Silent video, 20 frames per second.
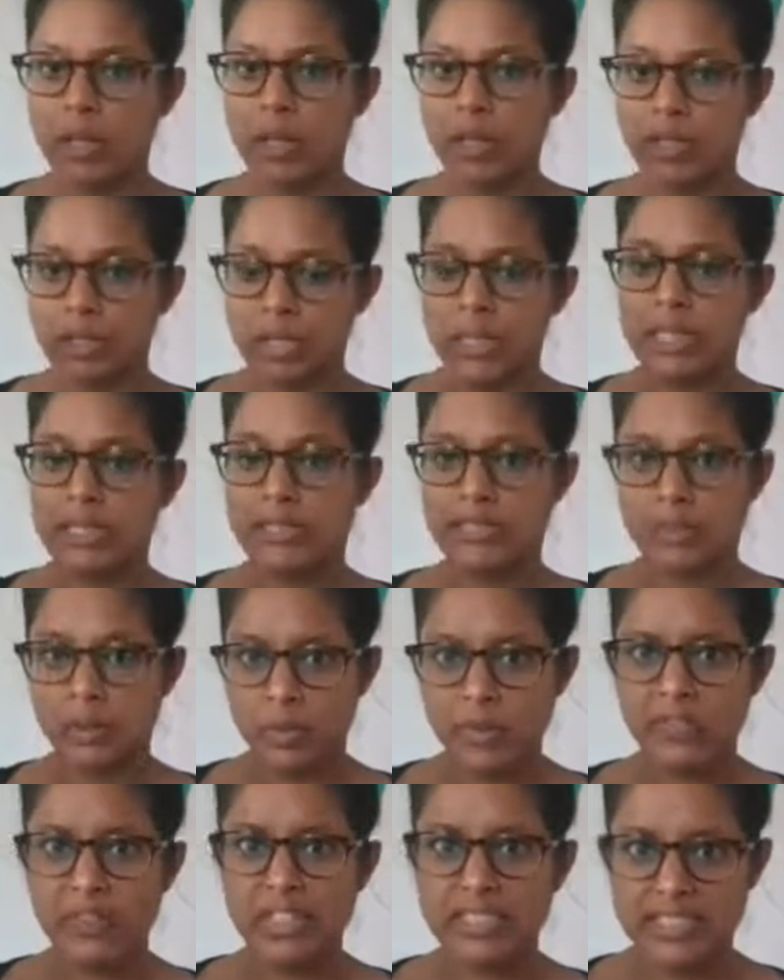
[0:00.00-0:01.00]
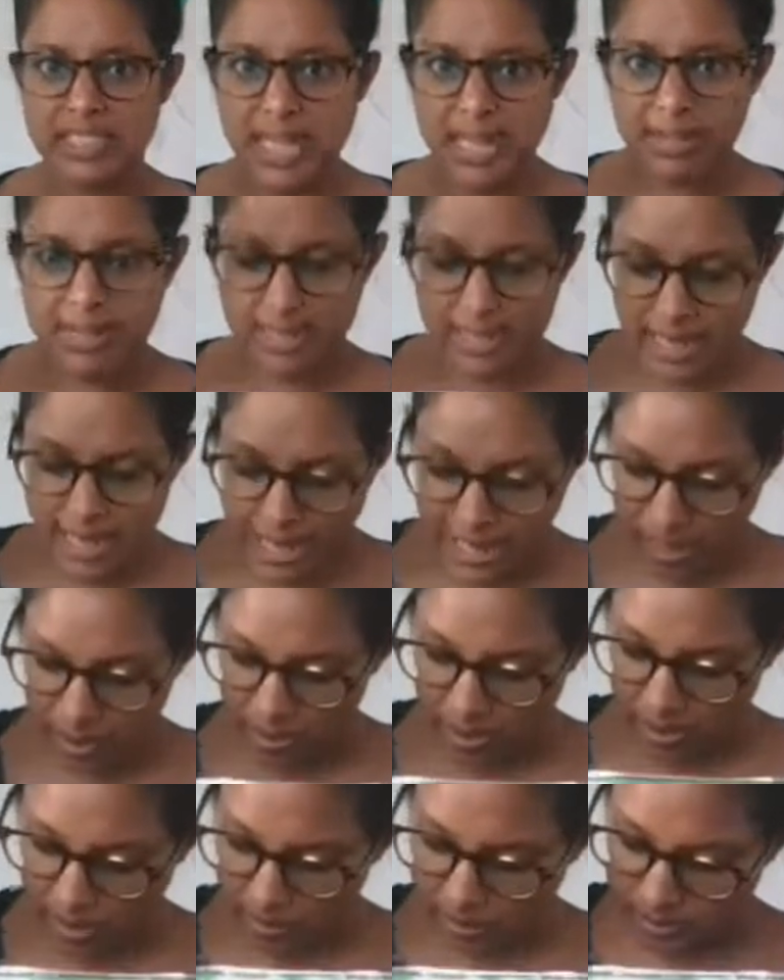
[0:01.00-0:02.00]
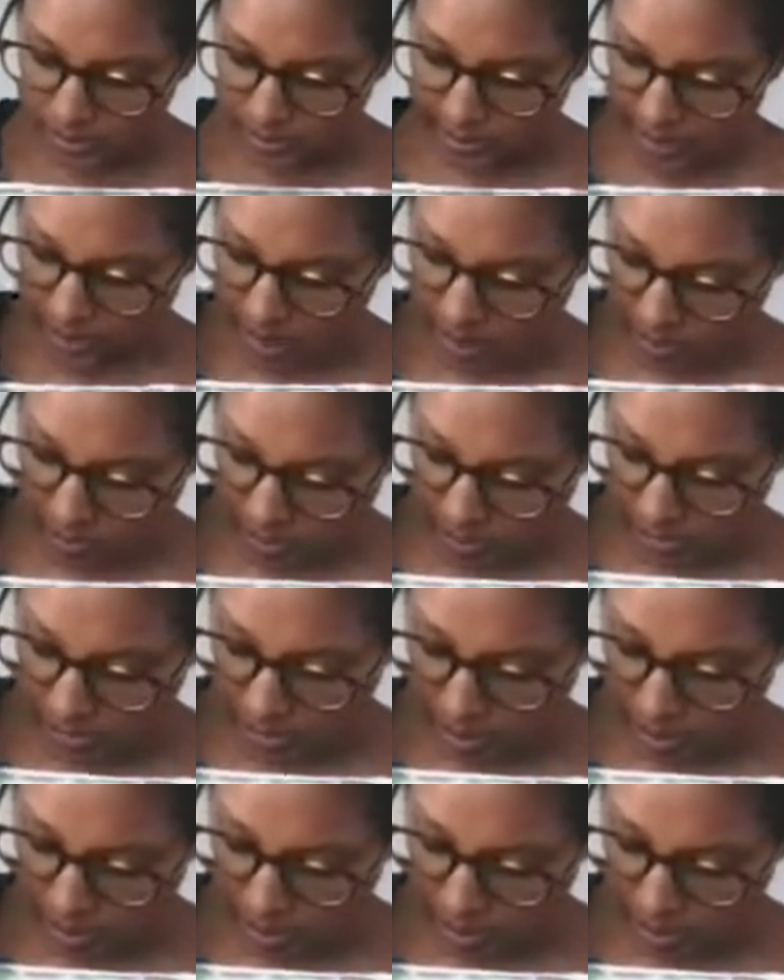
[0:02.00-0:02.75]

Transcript: So if I sounded it out, it would sound like this.